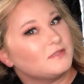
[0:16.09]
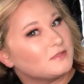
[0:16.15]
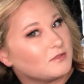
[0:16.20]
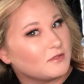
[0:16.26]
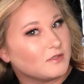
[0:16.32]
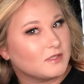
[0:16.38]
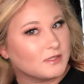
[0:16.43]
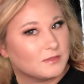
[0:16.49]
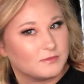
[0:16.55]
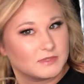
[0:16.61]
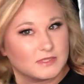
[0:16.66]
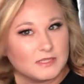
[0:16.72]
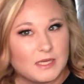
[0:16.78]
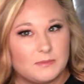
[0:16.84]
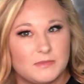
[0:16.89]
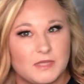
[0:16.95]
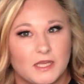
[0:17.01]
started it was
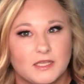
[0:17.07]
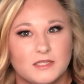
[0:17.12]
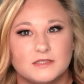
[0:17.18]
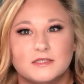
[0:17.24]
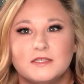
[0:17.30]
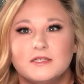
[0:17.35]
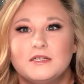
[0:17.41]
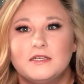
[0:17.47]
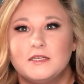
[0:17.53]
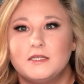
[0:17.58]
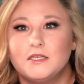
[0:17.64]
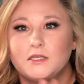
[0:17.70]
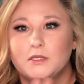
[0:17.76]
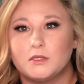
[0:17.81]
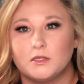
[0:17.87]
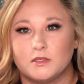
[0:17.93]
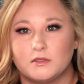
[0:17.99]
LimeLife.
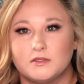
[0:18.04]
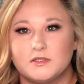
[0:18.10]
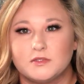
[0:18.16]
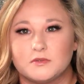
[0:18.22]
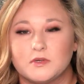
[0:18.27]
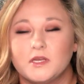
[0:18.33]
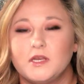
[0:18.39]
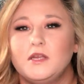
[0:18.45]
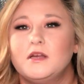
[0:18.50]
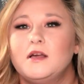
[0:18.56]
Long story.